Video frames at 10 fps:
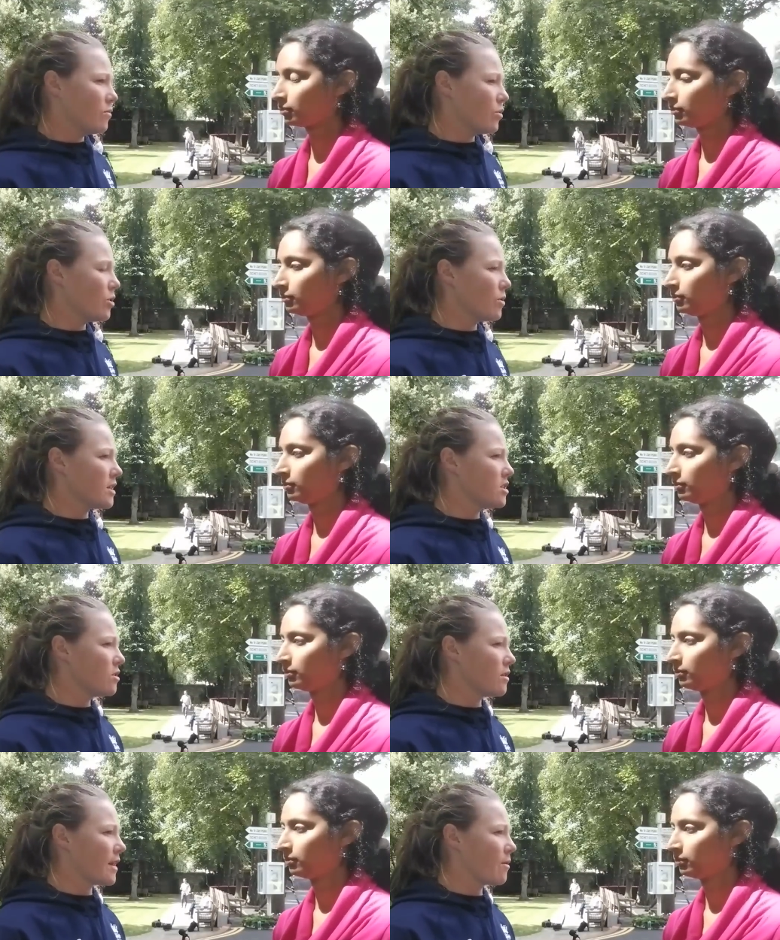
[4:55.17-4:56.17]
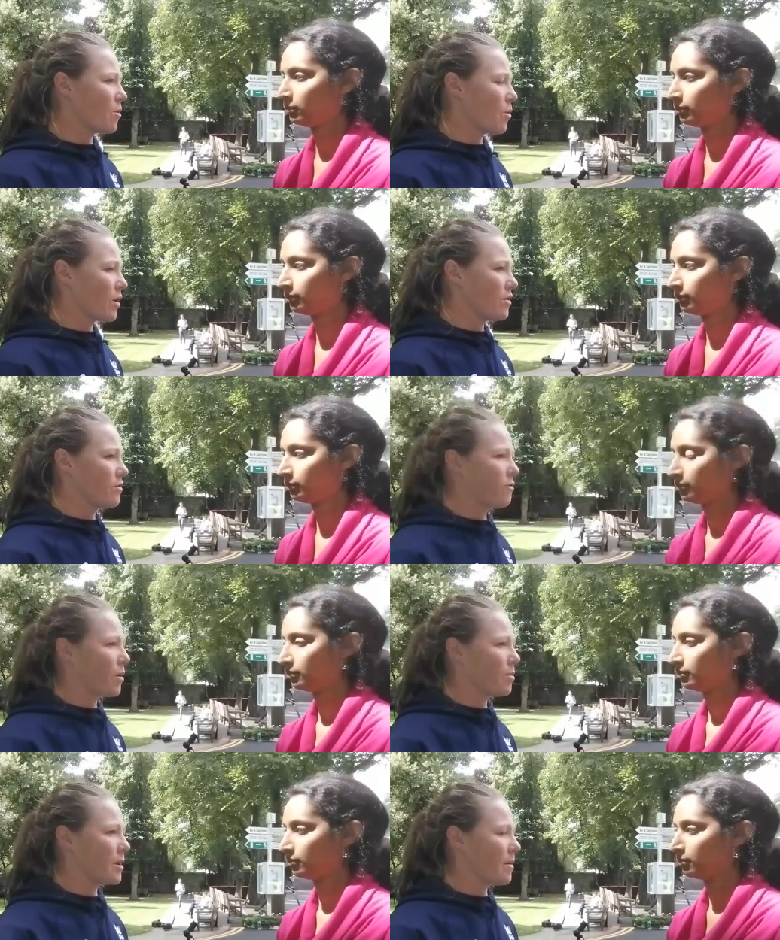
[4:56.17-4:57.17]
Speaker 1: we always knew that they were one
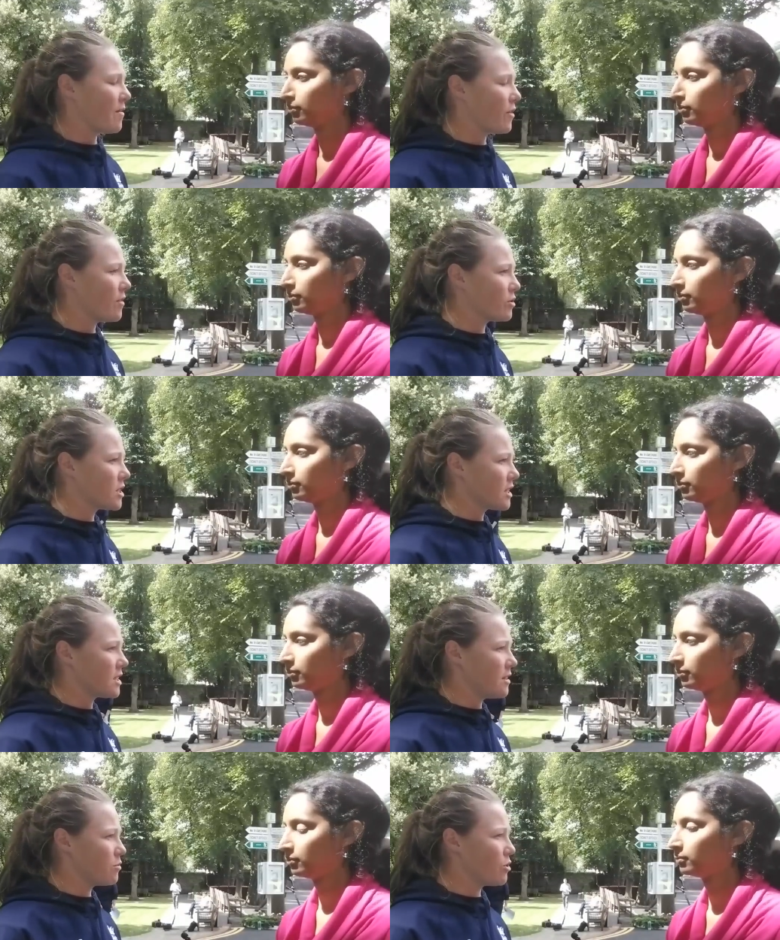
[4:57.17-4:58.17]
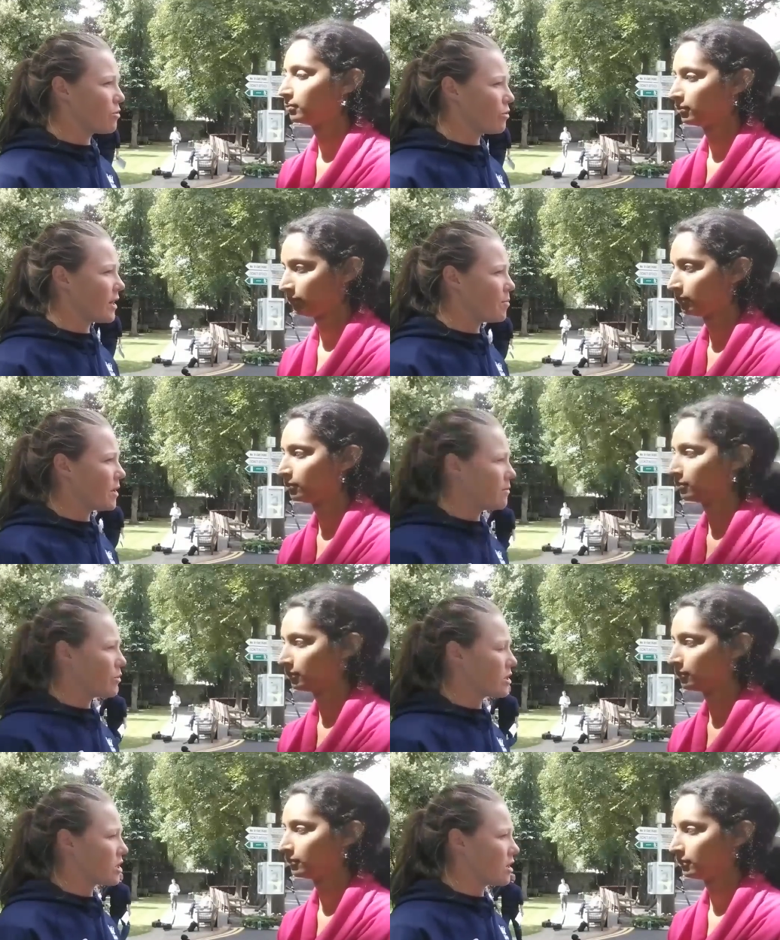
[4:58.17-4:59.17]
of probably about 5 or 6 teams who thought they'd be
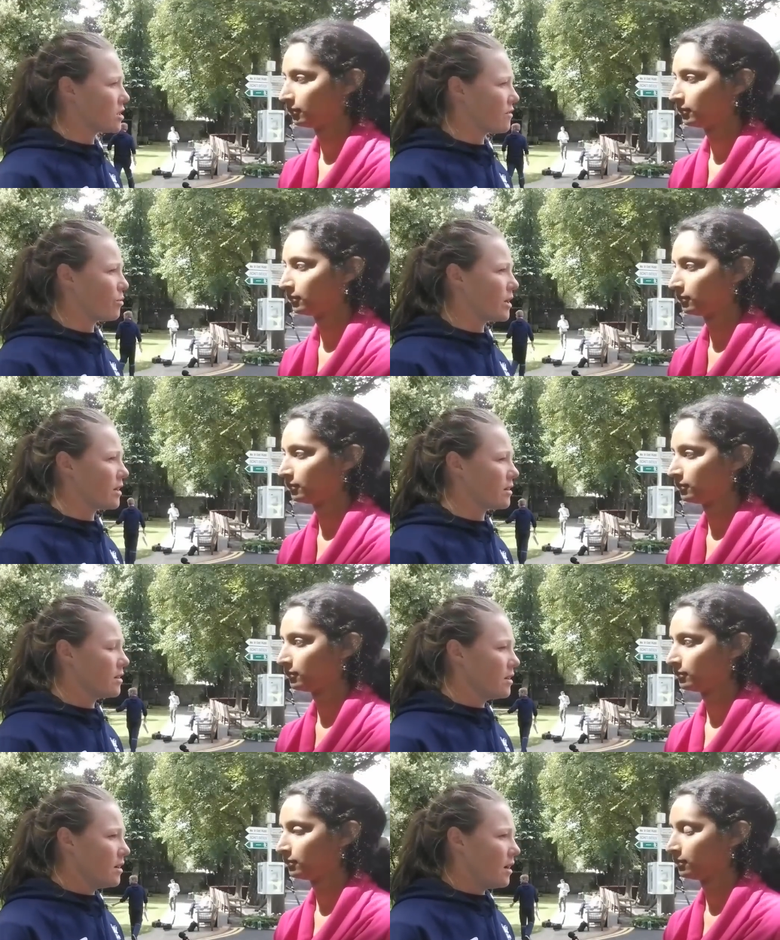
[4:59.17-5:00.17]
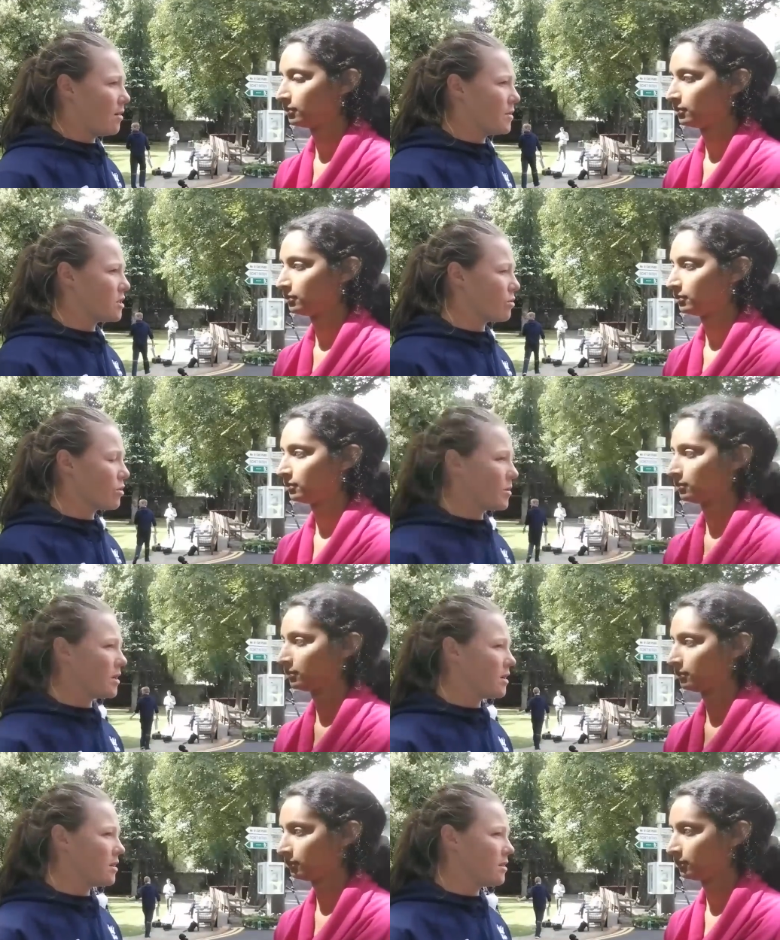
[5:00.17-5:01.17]
in with a chance of winning this
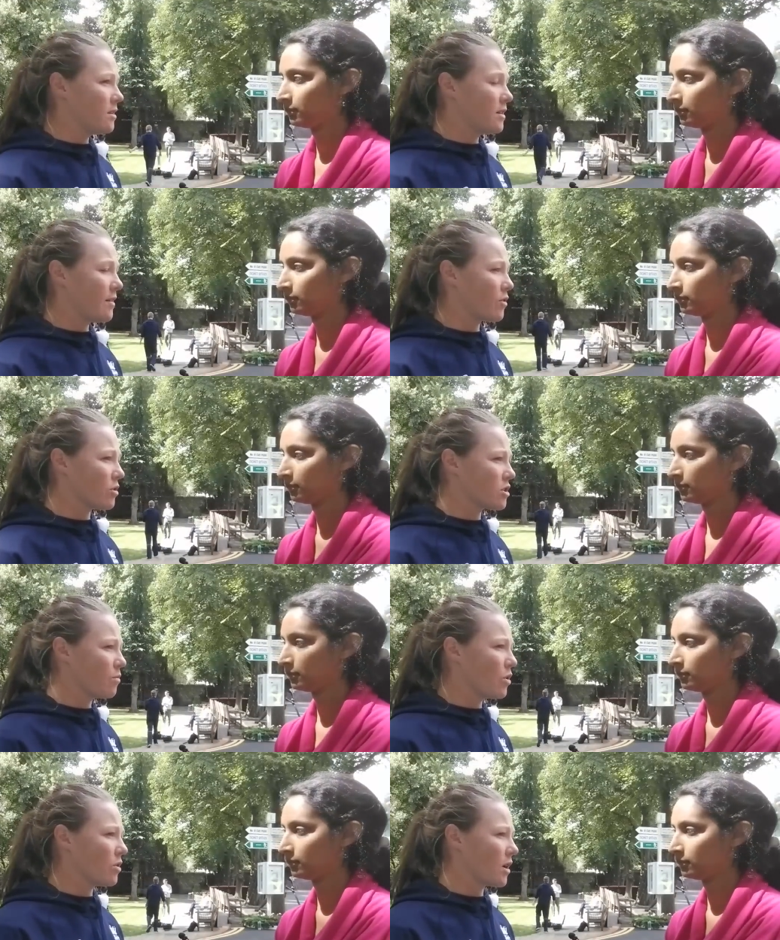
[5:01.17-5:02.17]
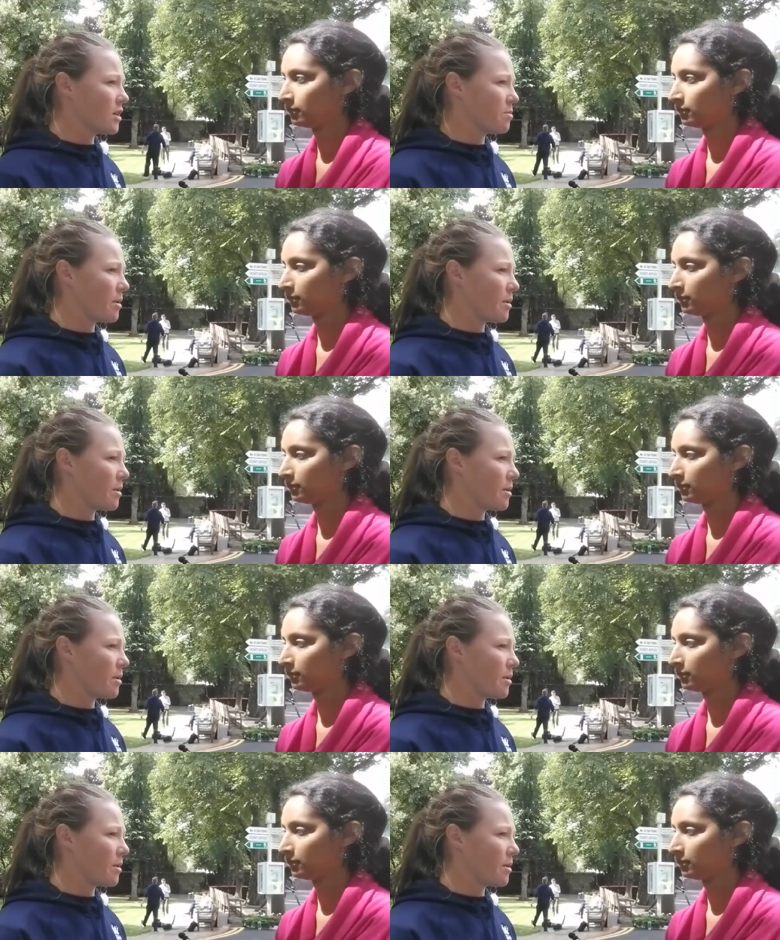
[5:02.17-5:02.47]
tournament, and they've got some world-class